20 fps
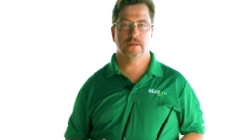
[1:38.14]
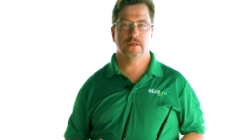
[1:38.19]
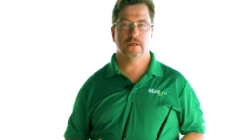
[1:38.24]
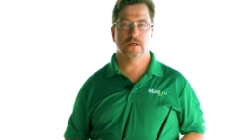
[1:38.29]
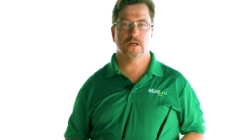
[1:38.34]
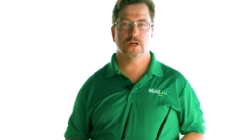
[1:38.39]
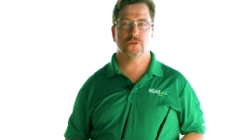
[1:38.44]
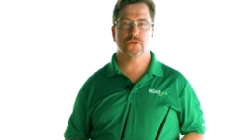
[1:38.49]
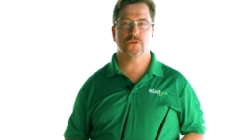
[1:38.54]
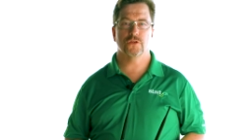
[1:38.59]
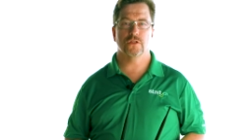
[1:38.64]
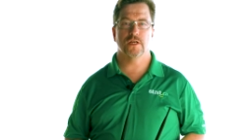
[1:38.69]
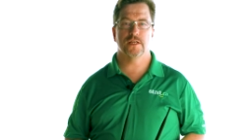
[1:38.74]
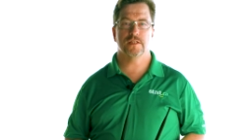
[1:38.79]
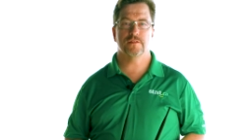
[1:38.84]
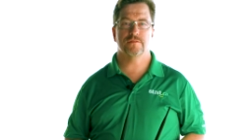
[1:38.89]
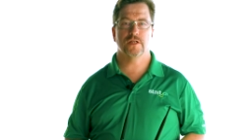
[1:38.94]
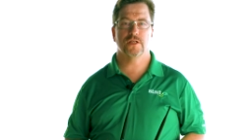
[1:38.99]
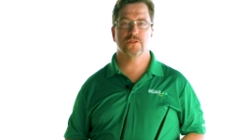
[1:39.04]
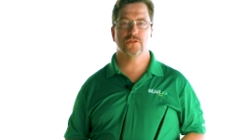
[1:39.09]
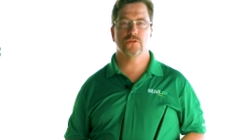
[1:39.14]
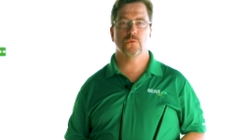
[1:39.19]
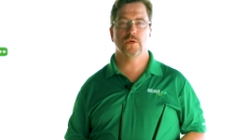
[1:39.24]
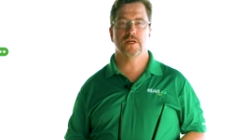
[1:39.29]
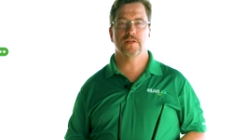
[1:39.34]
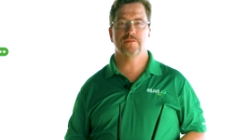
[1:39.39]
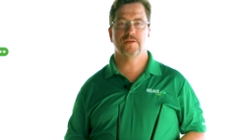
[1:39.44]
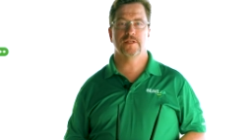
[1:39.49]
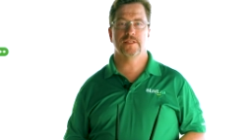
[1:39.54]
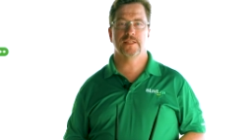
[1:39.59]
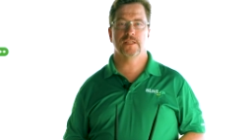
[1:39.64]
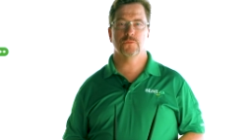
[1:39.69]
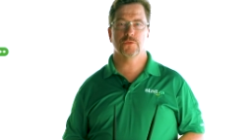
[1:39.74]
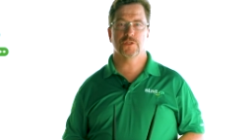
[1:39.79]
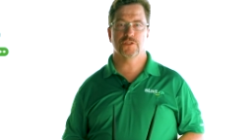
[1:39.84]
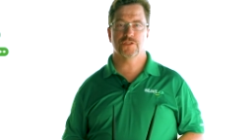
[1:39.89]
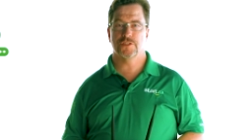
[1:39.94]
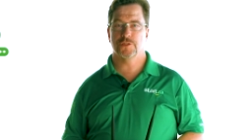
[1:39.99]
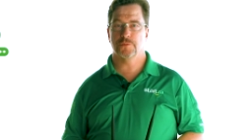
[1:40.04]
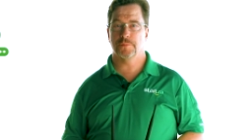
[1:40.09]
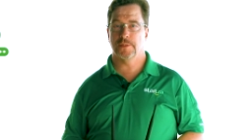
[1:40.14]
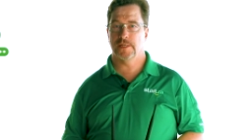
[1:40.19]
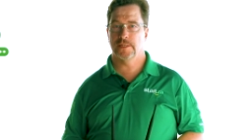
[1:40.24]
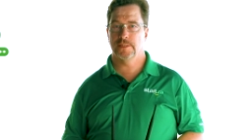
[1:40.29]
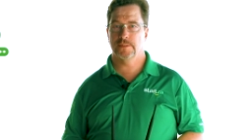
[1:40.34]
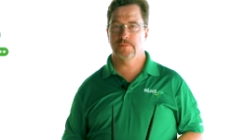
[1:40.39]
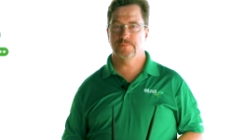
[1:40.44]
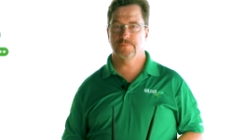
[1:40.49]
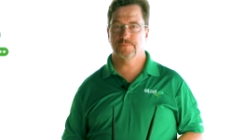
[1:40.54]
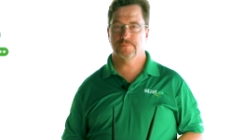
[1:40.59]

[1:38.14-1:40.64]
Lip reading: Are there a lot of other Wi-Fi networks nearby?